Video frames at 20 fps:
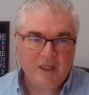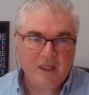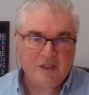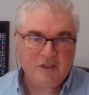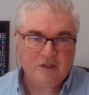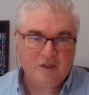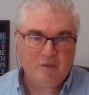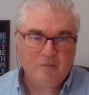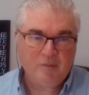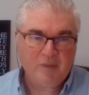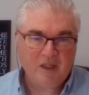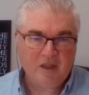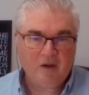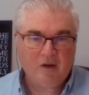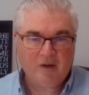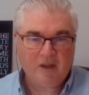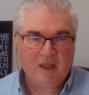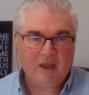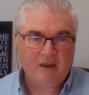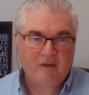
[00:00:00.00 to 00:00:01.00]
It shouldn't
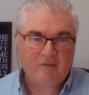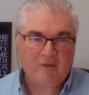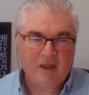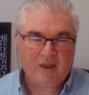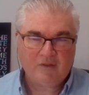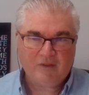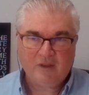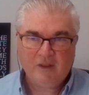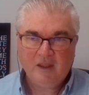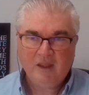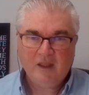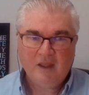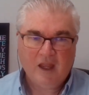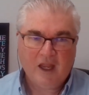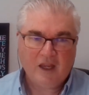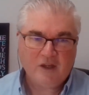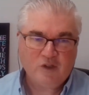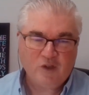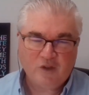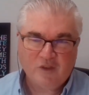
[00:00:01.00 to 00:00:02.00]
be, oh yeah,
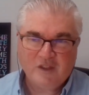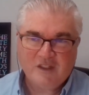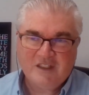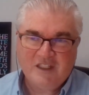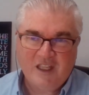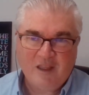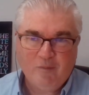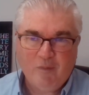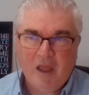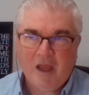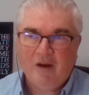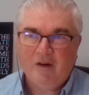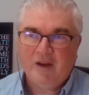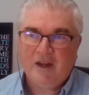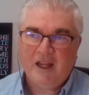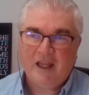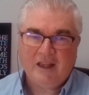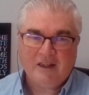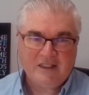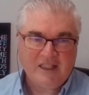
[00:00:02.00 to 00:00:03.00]
I took this
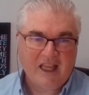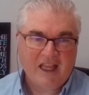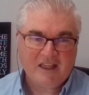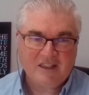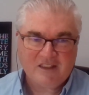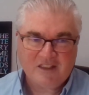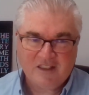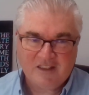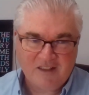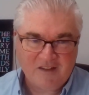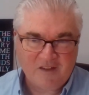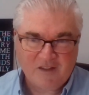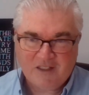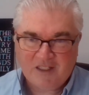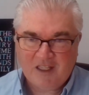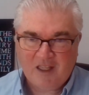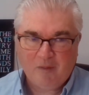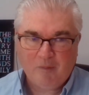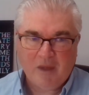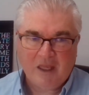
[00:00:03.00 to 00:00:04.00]
email and I attached it to the
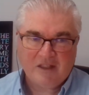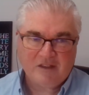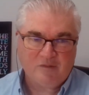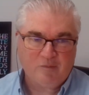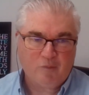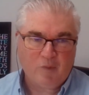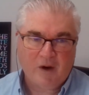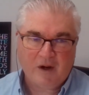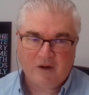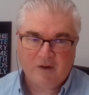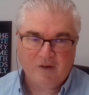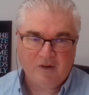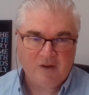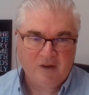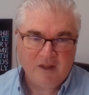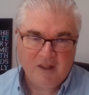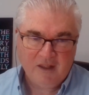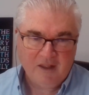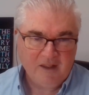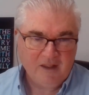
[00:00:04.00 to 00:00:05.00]
TMS
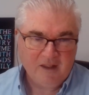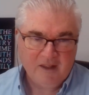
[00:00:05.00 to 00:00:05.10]
record.